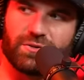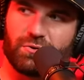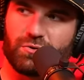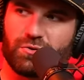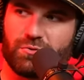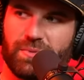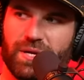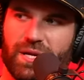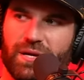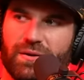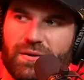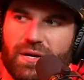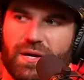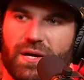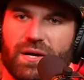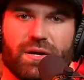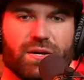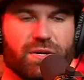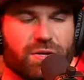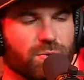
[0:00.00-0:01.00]
on social media.
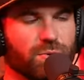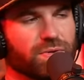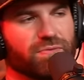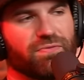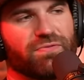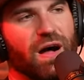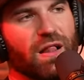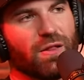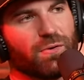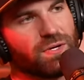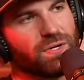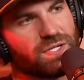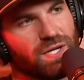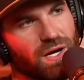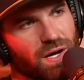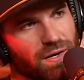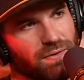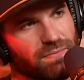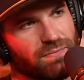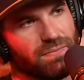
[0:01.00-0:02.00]
You would follow us
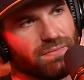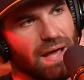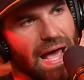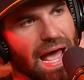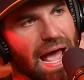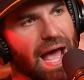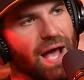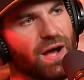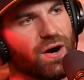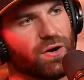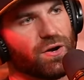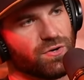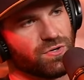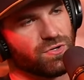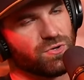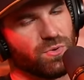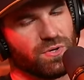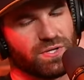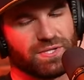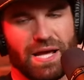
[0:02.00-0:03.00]
on at
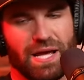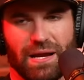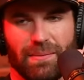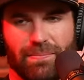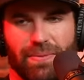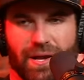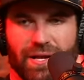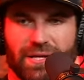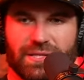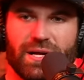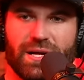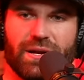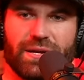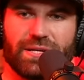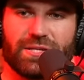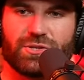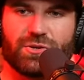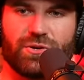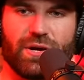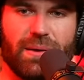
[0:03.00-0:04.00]
underscore stacking pennies on
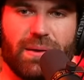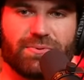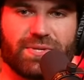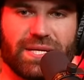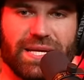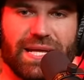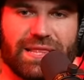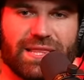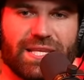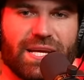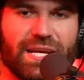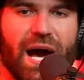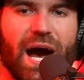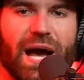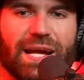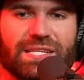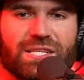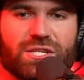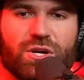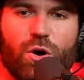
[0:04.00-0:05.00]
Instagram to get the
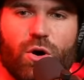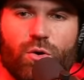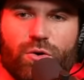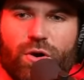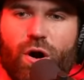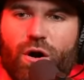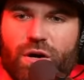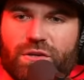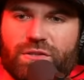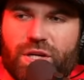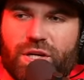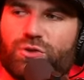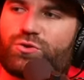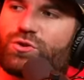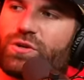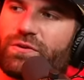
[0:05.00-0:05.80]
ice cold Arctic